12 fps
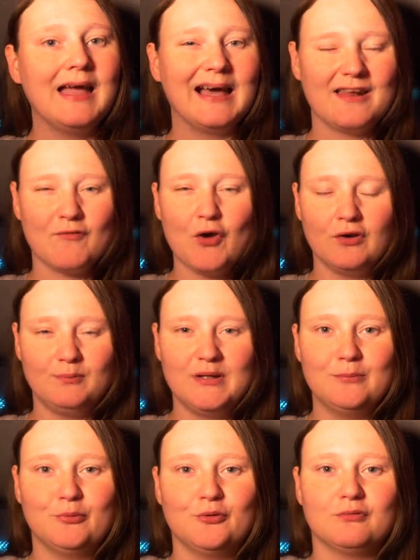And I've heard
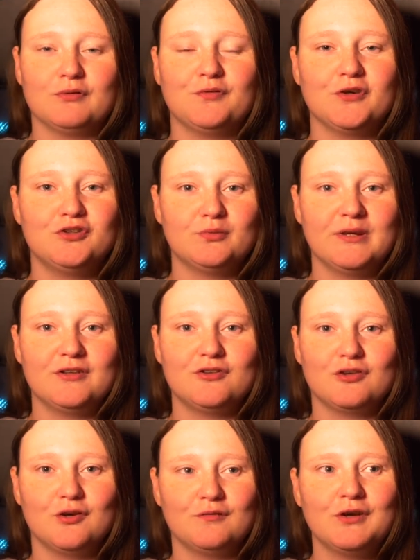people refer to it as
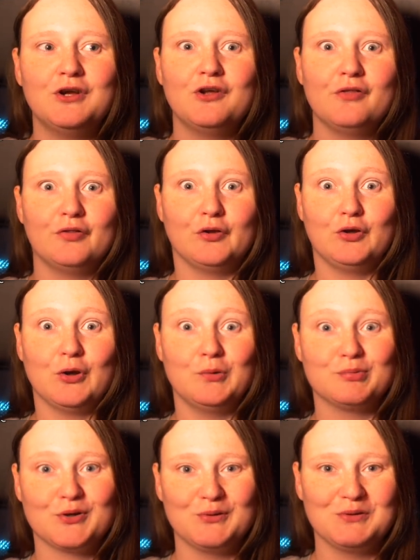sort of the
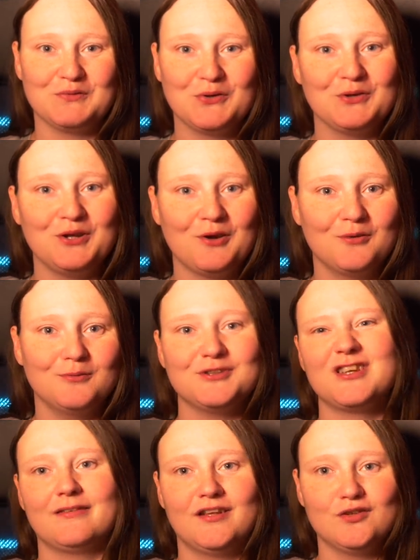GoPro of audio,
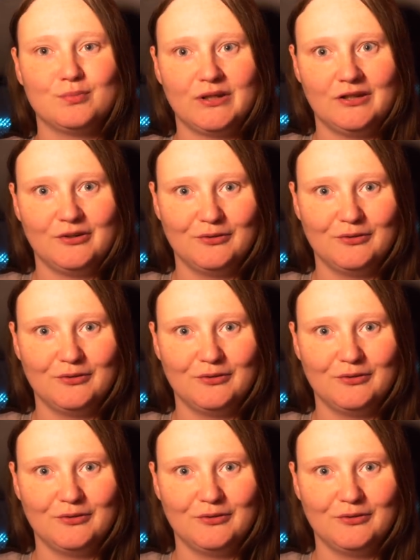which I think is pretty